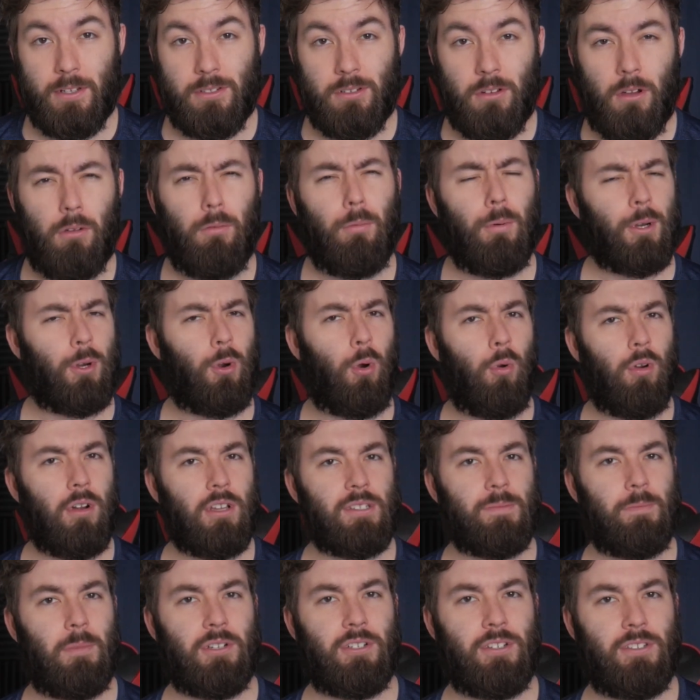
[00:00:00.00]
So I'll record
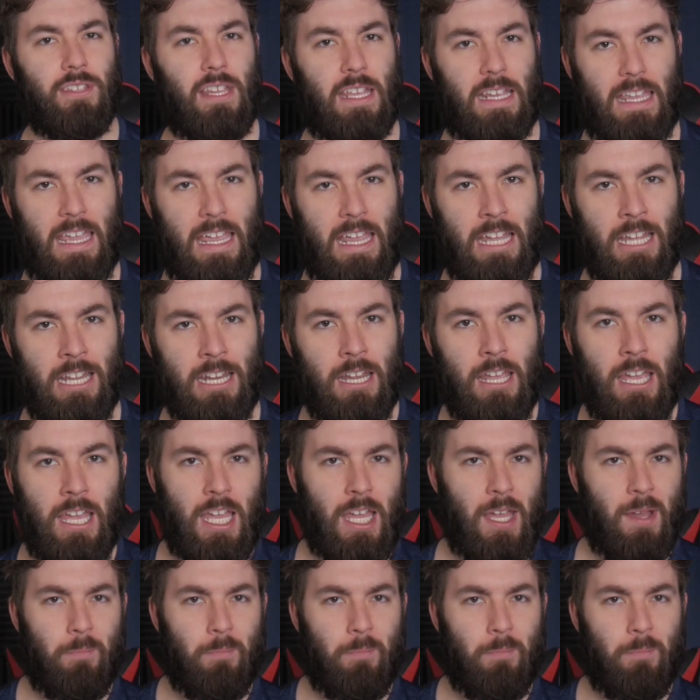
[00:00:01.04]
as much as I can,